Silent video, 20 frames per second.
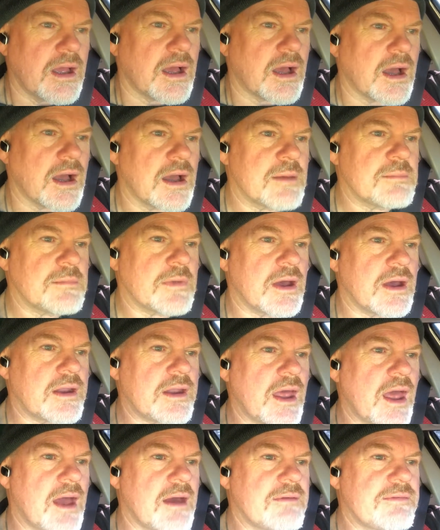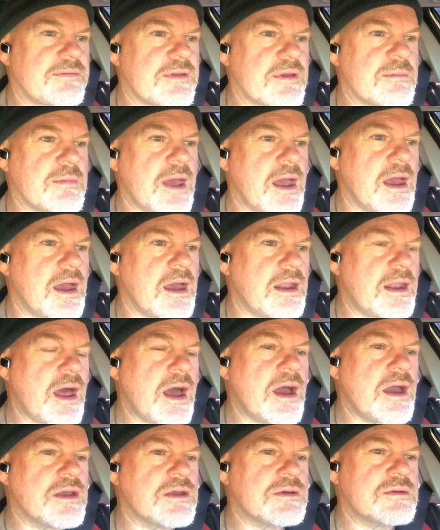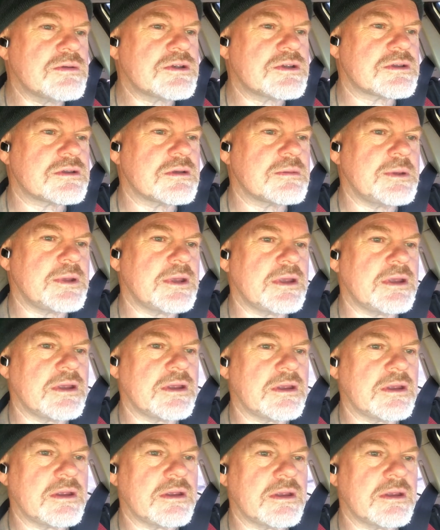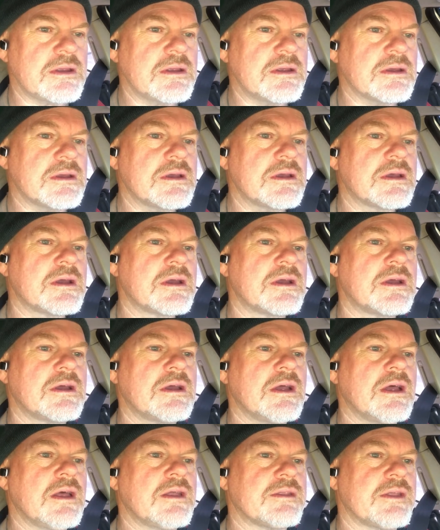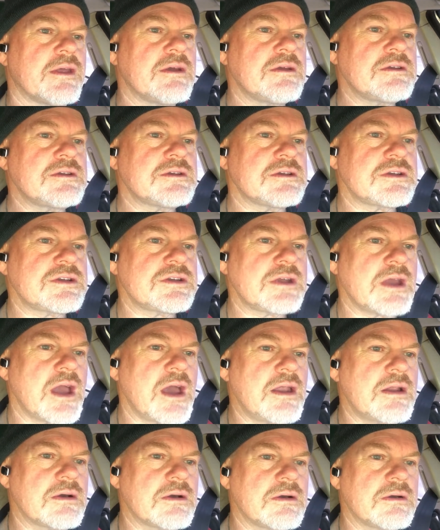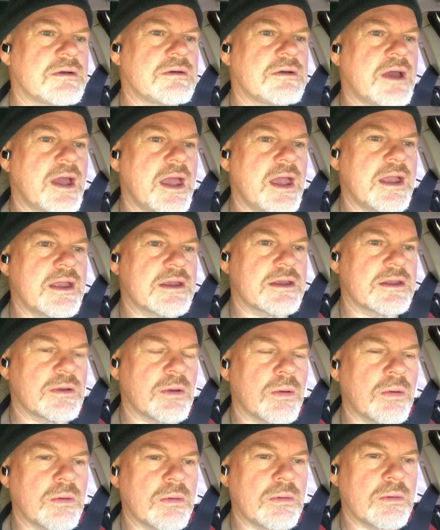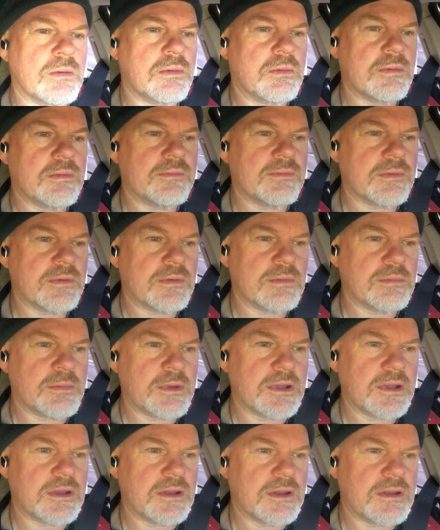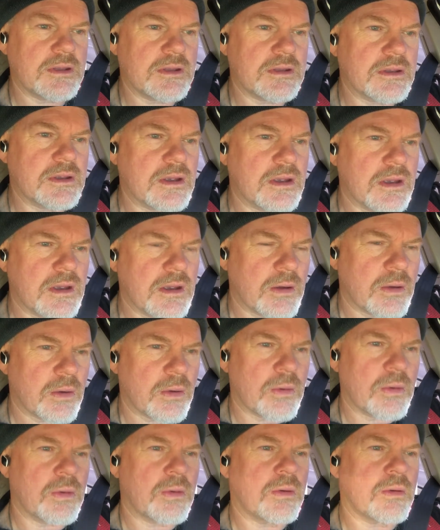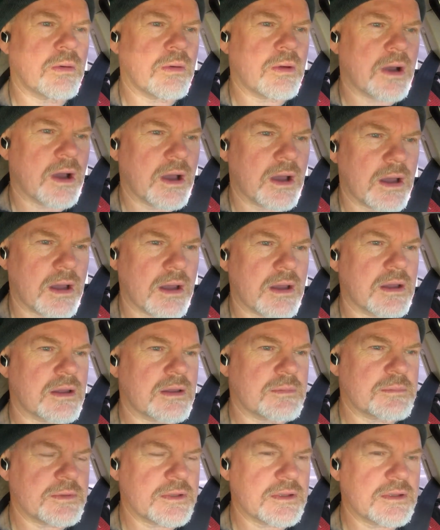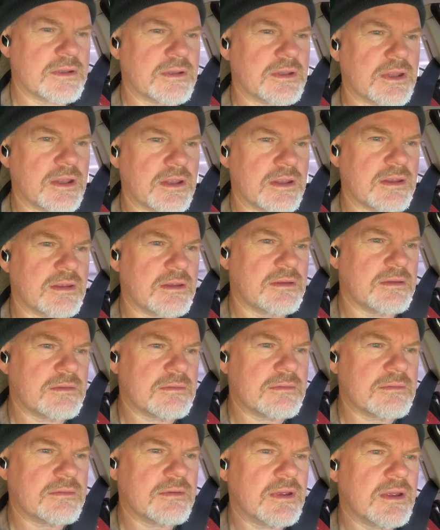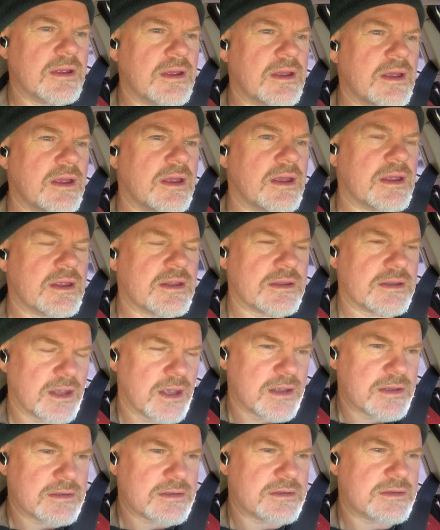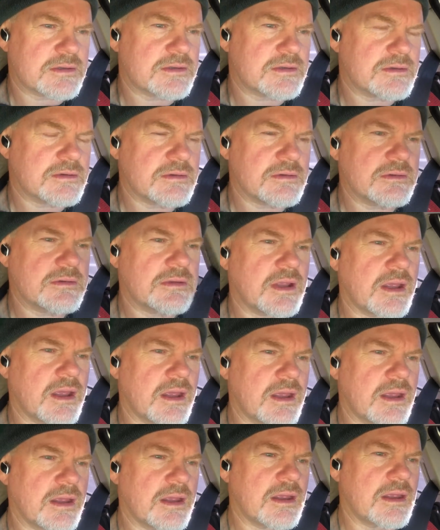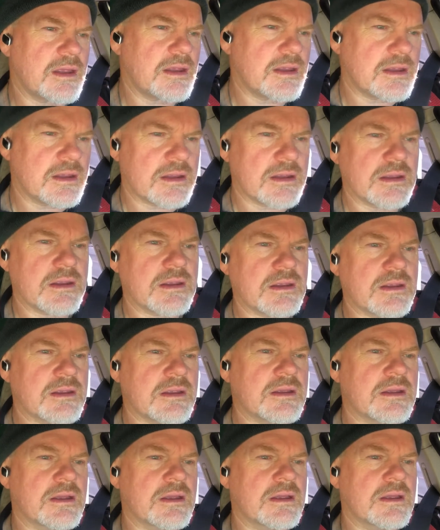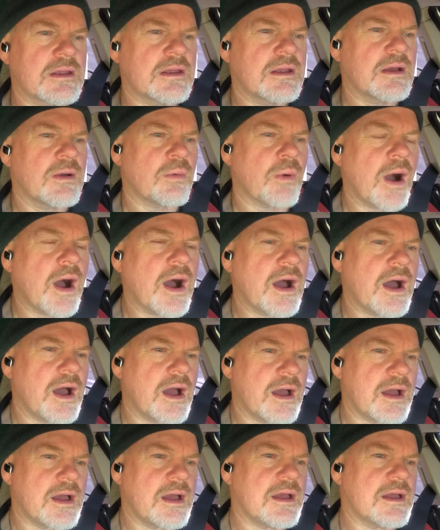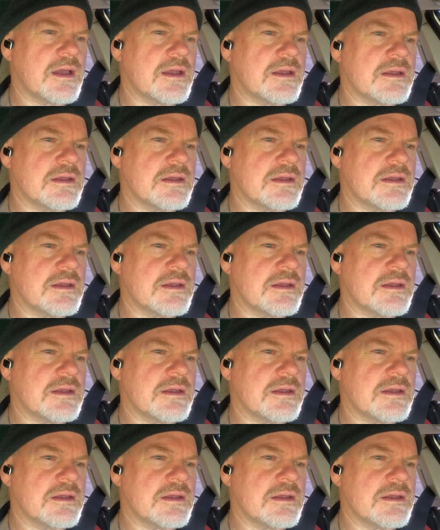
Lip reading: I'm not half the man I used to be. There's a shadow hanging over me. Oh, I believe in yesterday. Why